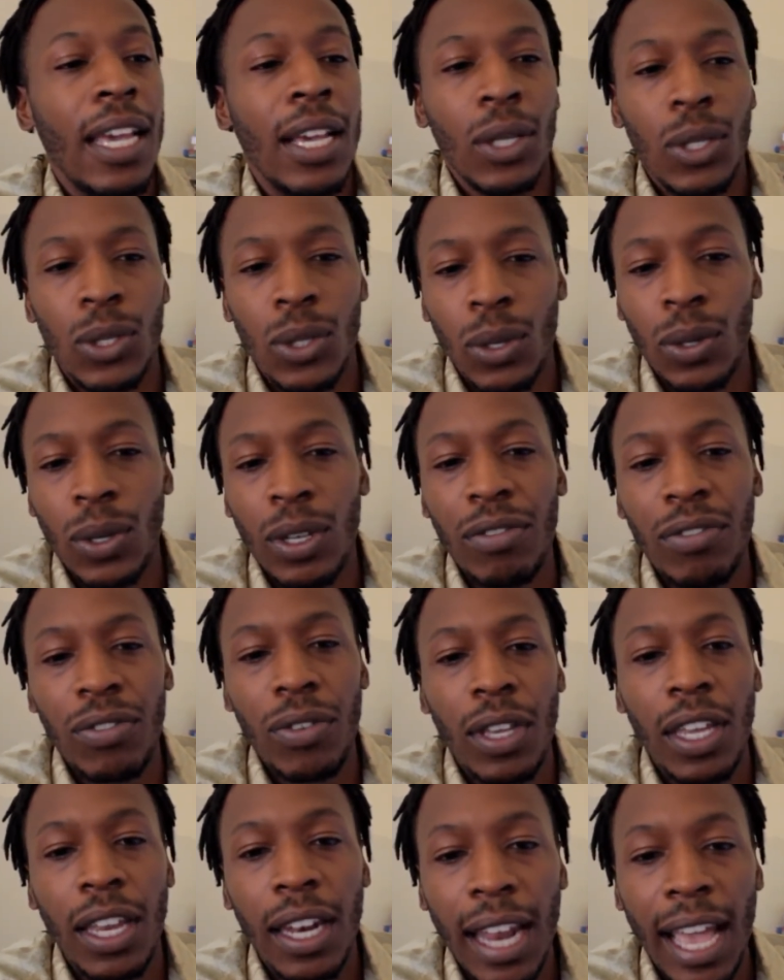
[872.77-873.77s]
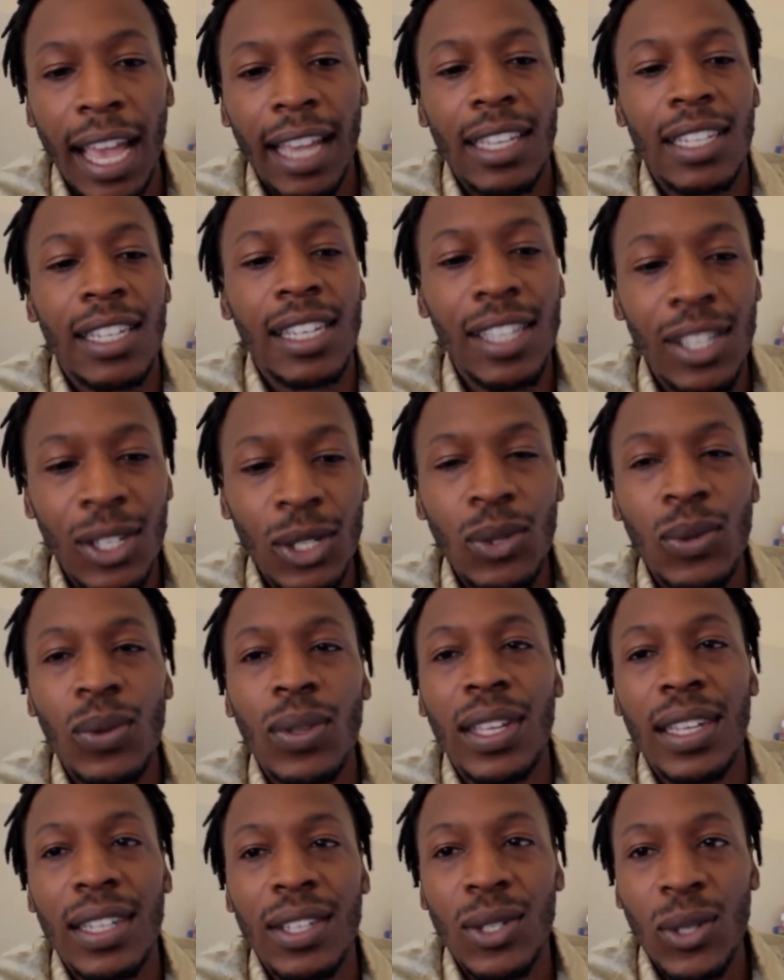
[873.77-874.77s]
So if you can actually
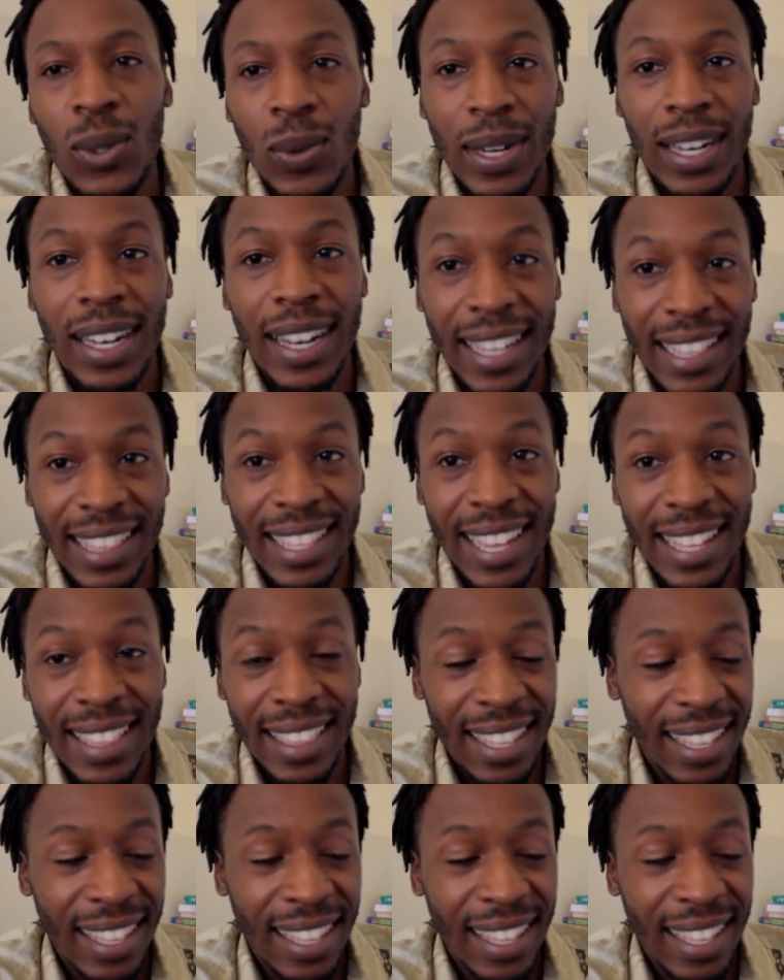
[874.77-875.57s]
do it like that,